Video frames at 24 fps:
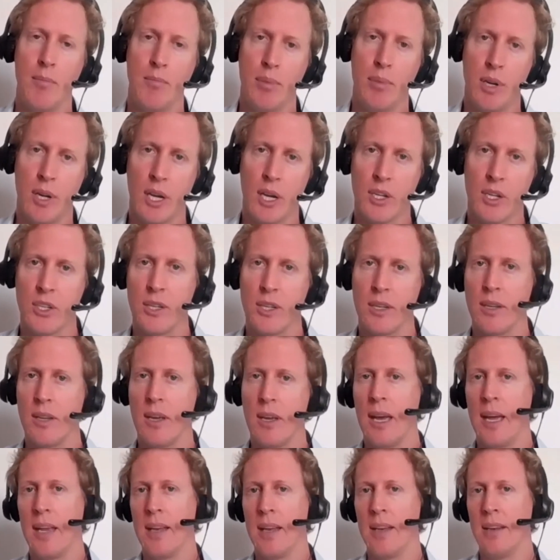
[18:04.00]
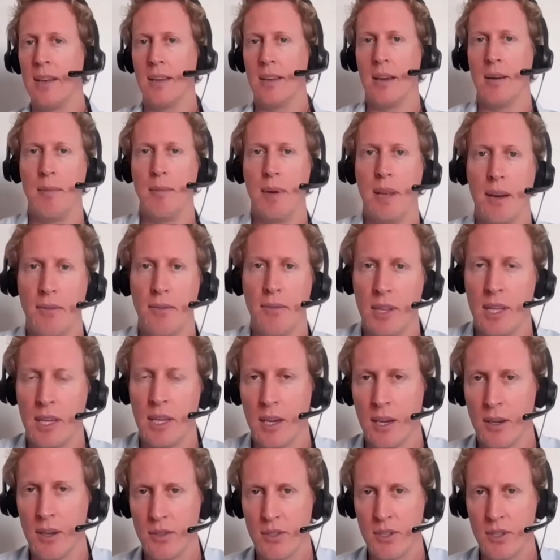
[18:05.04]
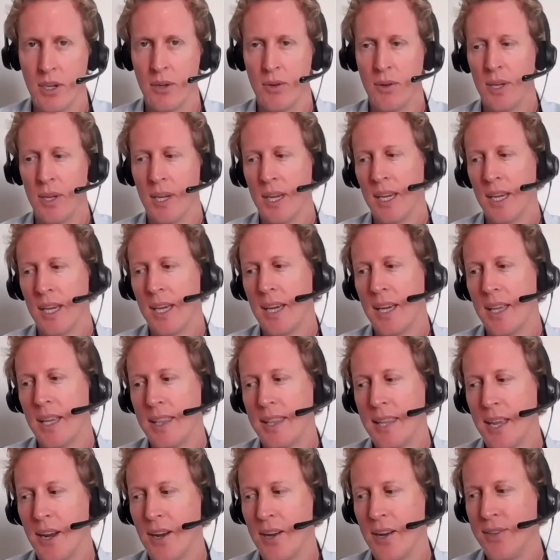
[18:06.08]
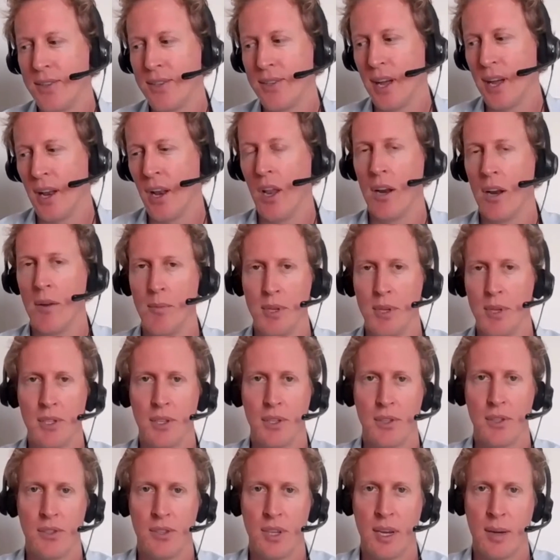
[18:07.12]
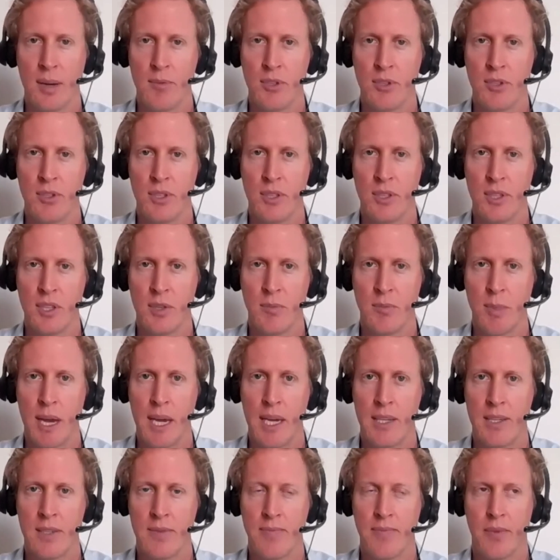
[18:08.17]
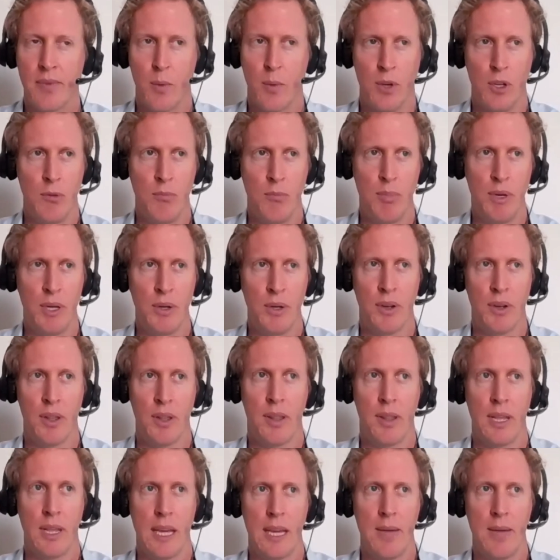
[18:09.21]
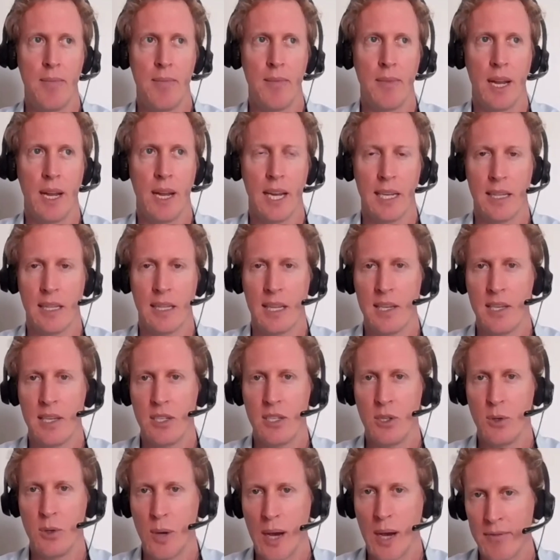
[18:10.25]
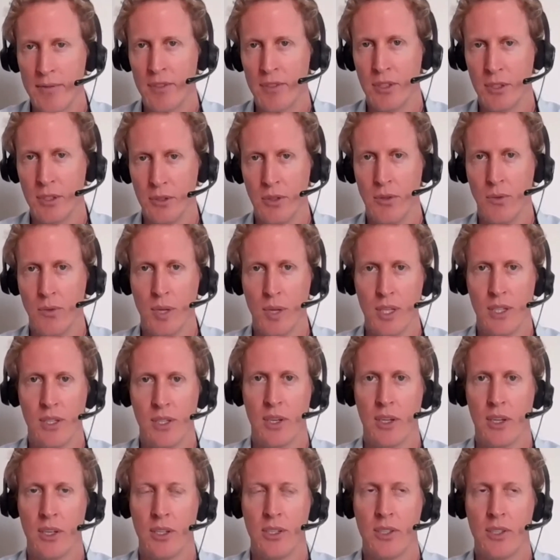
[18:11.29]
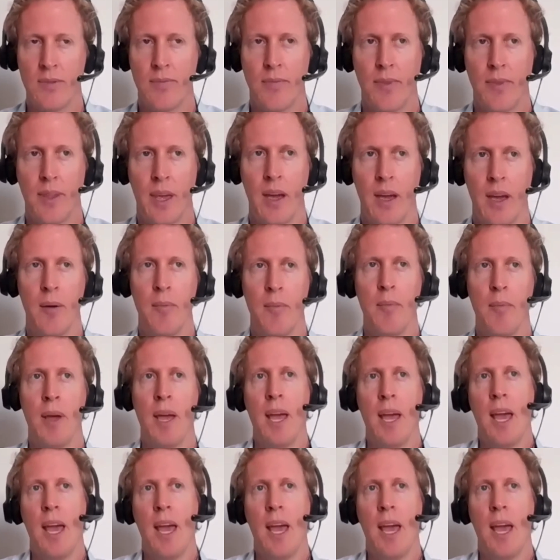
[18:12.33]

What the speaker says: production and everything else. So there's a lot of misconceptions in the space. When you build a theme like this, you have to do the research. I